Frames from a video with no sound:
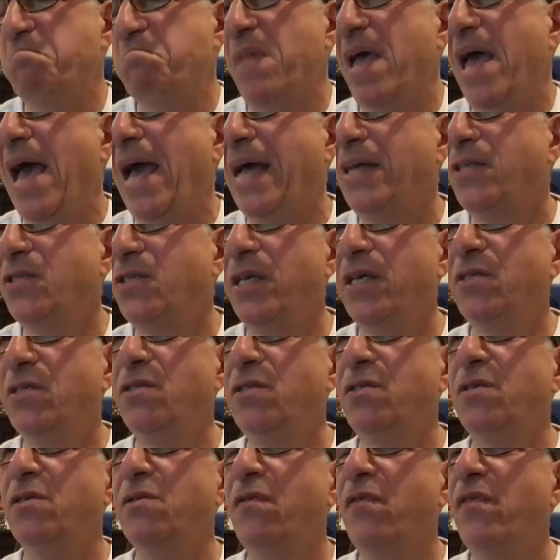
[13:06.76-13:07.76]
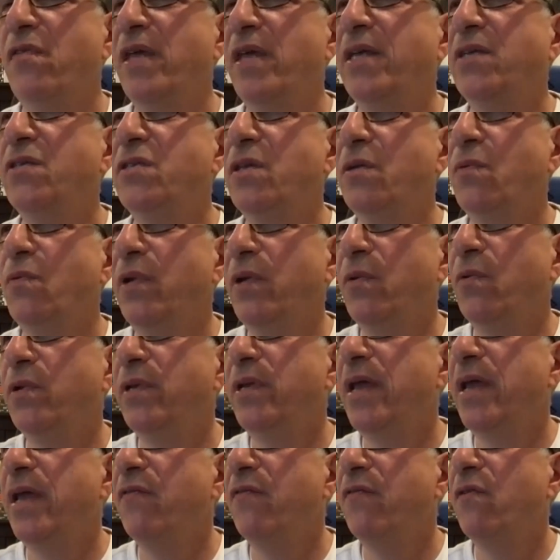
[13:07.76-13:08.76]
access to things that we would
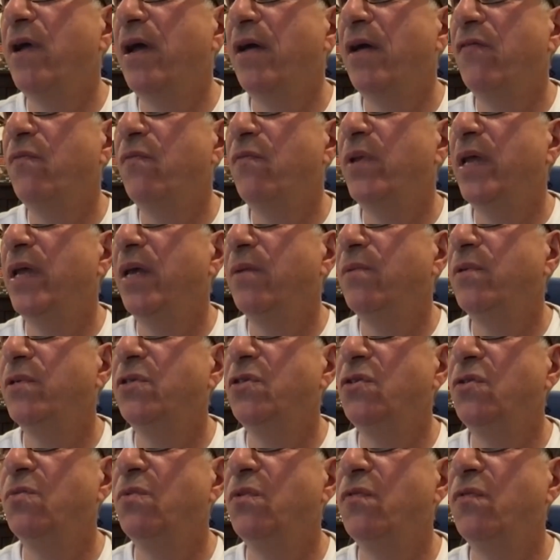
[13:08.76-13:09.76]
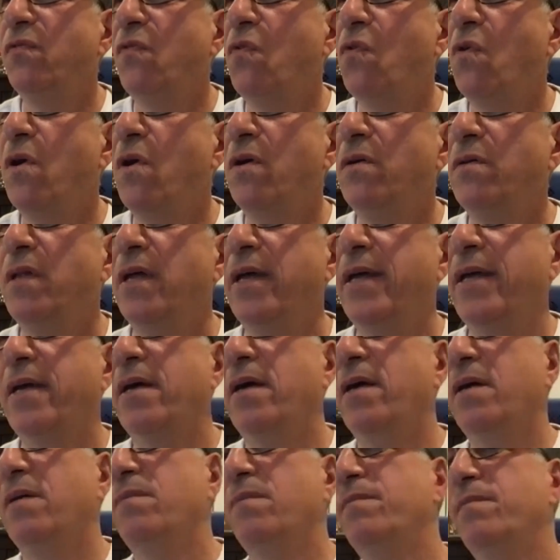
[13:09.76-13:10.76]
never have been able to before. Like
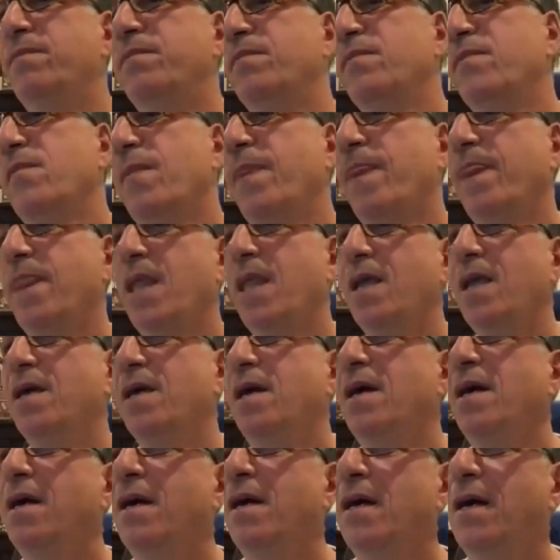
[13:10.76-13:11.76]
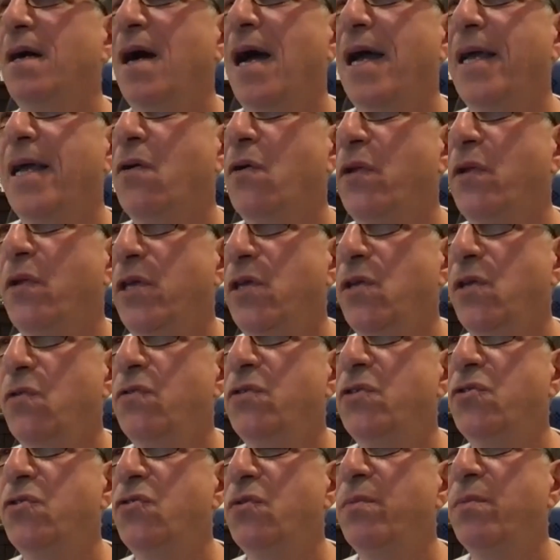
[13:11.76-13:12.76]
I go to
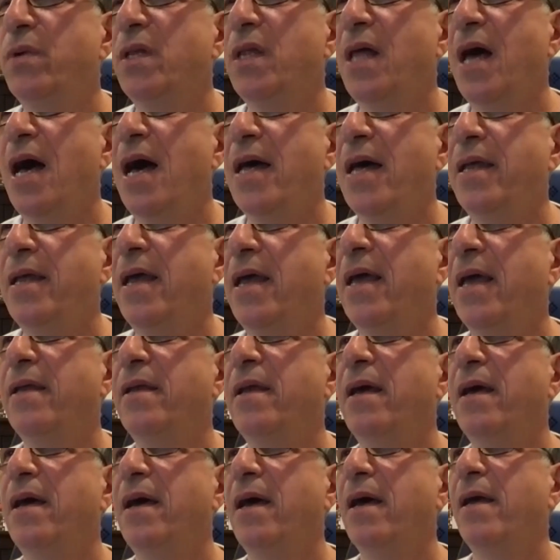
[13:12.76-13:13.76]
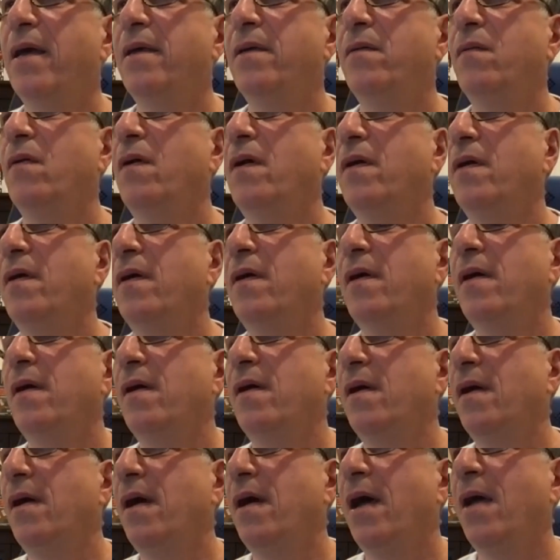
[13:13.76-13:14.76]
YouTube a lot, and I
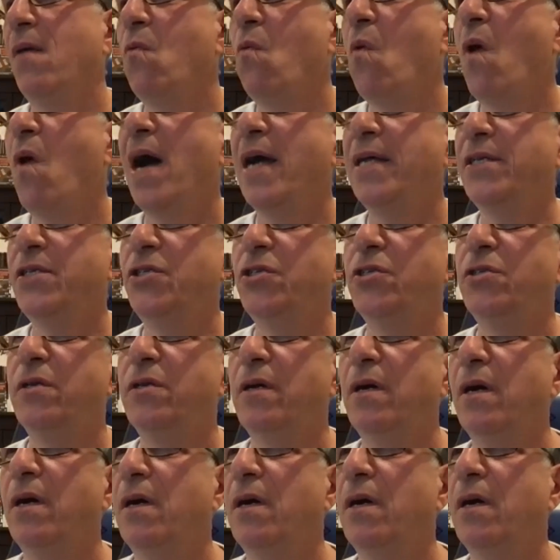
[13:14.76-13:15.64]
watch